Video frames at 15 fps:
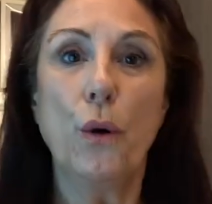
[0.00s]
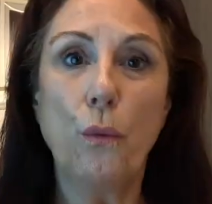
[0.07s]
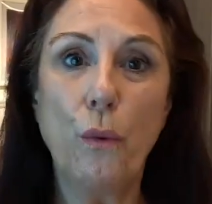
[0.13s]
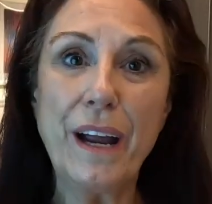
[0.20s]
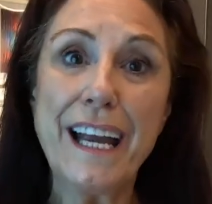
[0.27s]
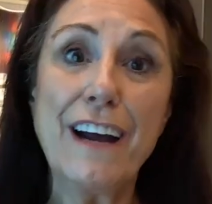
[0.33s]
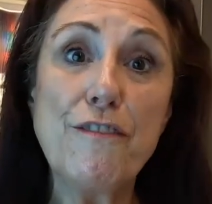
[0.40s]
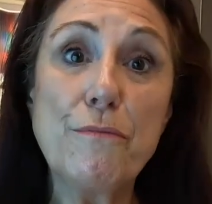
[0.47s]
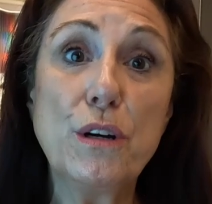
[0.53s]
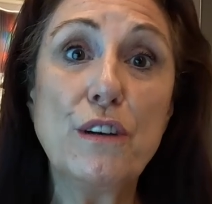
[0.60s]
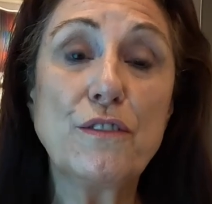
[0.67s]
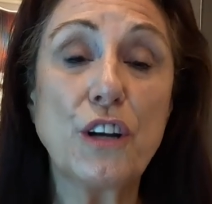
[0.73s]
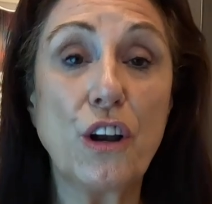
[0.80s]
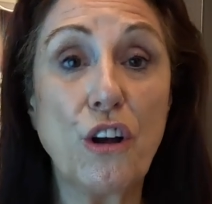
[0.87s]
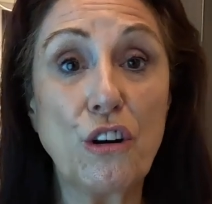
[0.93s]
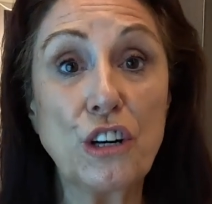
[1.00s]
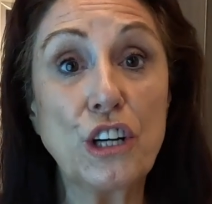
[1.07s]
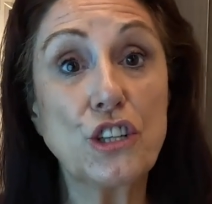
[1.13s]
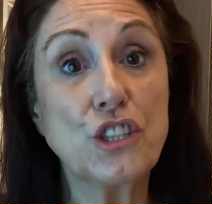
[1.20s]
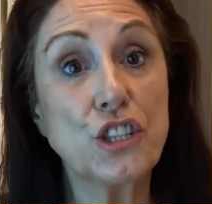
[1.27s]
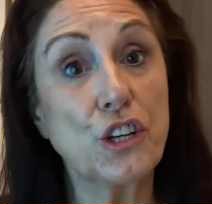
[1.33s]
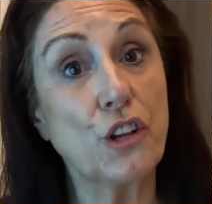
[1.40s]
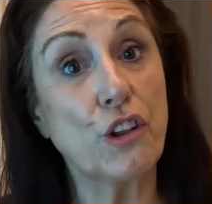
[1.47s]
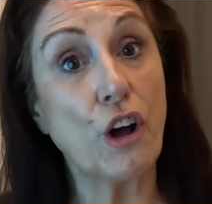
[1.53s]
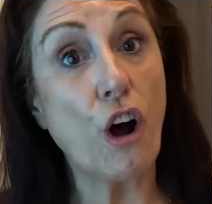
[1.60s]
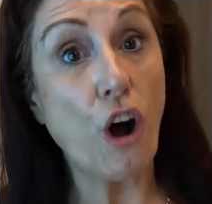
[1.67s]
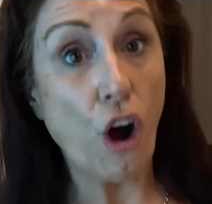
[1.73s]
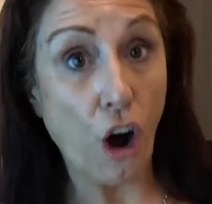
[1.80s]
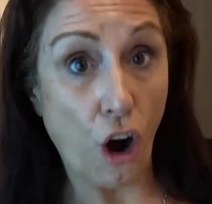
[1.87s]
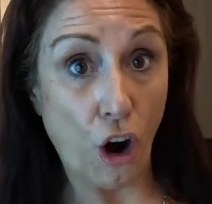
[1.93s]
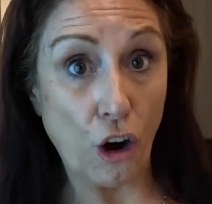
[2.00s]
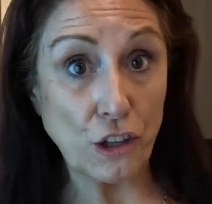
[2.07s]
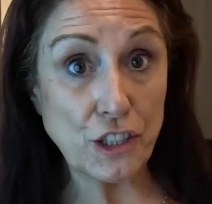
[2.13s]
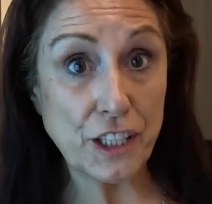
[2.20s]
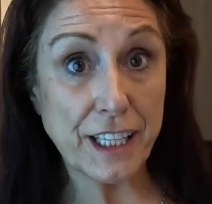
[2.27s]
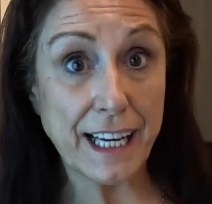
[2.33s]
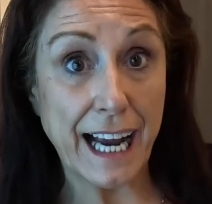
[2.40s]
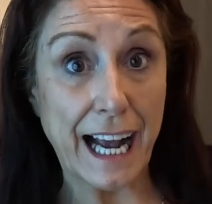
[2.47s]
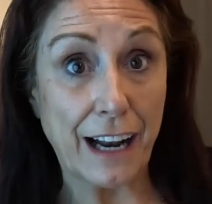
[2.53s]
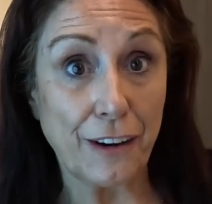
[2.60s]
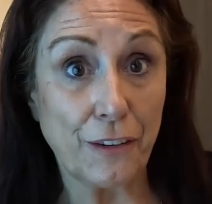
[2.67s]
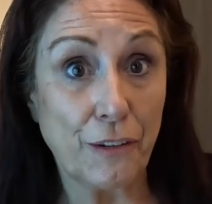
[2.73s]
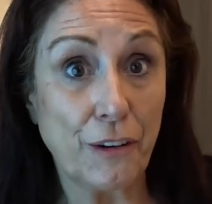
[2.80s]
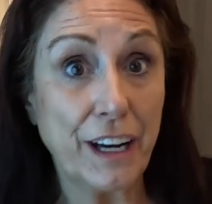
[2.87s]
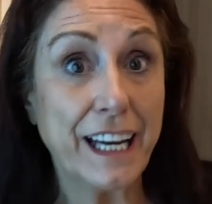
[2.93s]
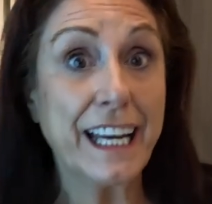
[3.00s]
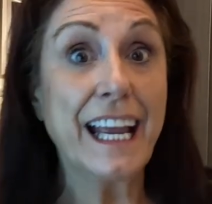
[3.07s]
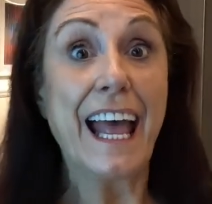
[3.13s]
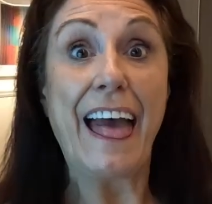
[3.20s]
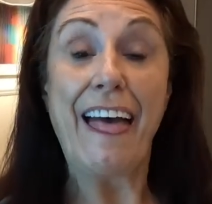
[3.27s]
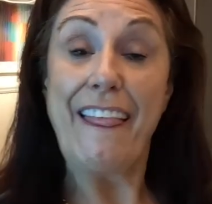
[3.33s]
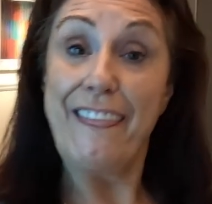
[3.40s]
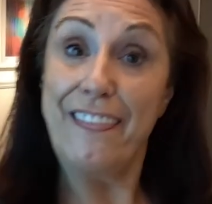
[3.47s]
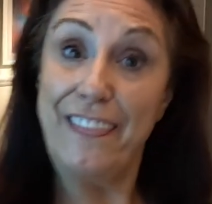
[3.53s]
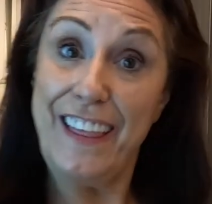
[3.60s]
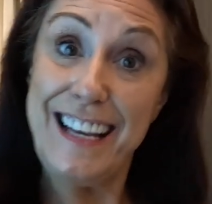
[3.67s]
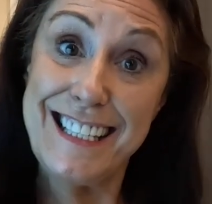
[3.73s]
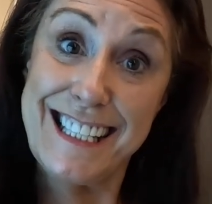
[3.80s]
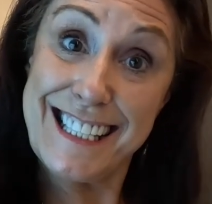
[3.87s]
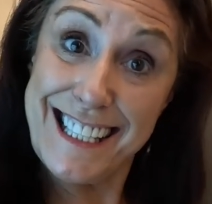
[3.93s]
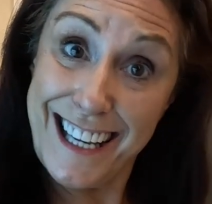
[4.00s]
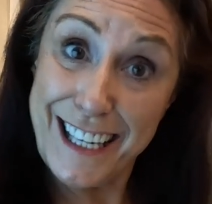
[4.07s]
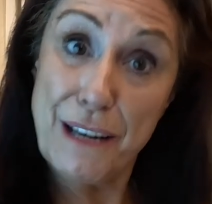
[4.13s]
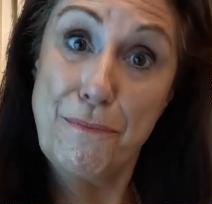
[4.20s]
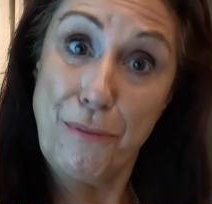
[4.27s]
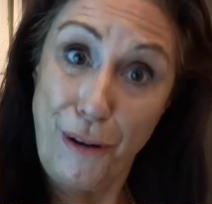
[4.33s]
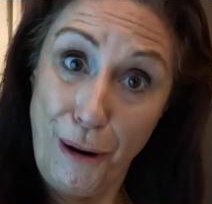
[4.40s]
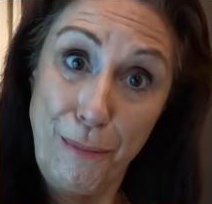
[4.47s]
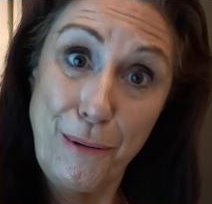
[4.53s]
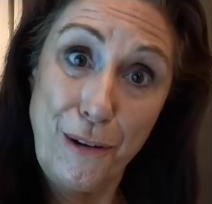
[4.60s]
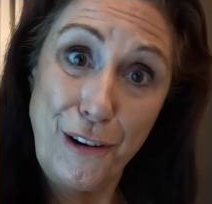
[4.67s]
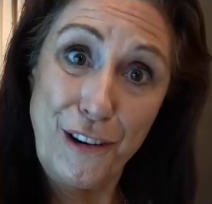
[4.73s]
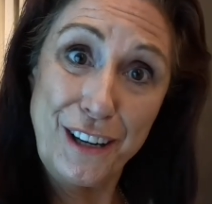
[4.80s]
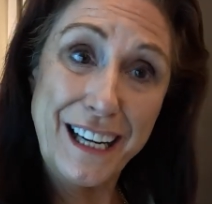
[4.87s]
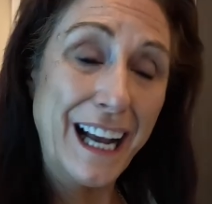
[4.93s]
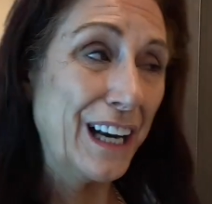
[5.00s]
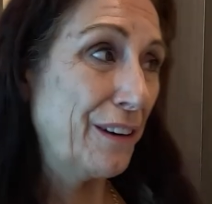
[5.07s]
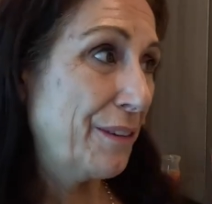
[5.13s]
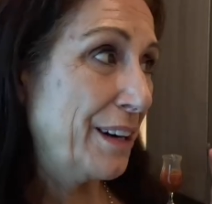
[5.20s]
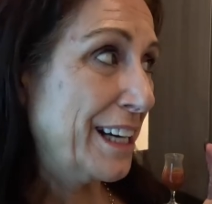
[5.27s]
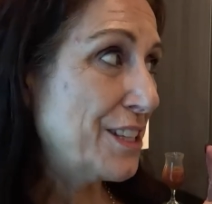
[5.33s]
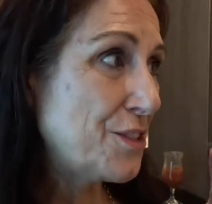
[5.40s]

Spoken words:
We have moved along to the art gallery. This is like a proper art gallery.